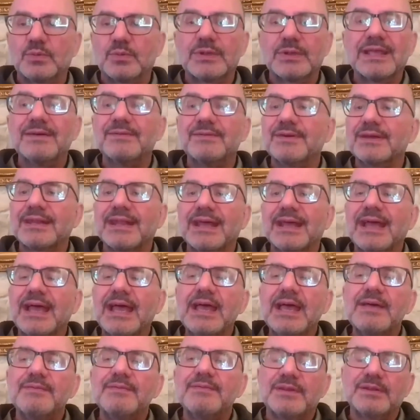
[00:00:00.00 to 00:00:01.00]
to cover
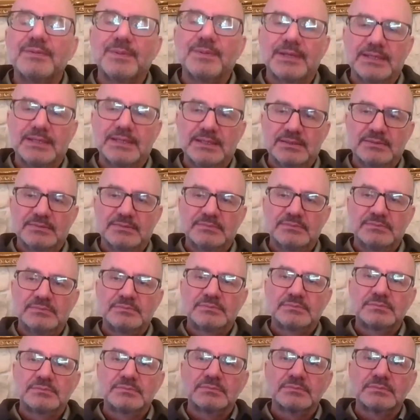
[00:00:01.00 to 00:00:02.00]
everybody,
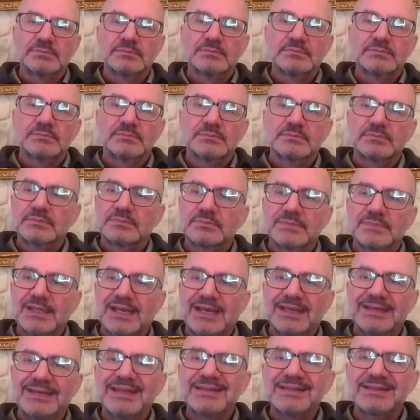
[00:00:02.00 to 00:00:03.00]

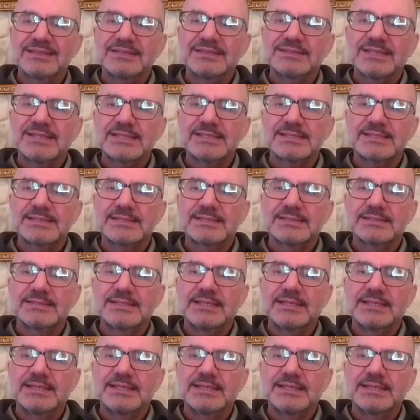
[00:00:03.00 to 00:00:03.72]
and not just